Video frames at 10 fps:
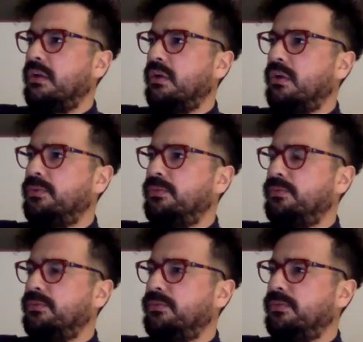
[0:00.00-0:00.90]
of
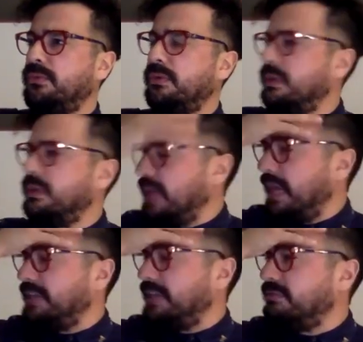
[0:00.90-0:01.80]

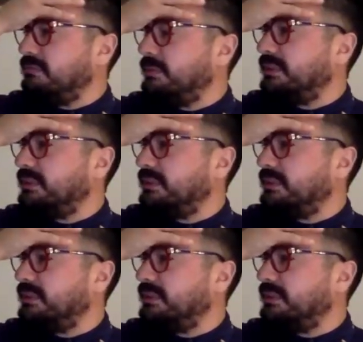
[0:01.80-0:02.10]
I don't remember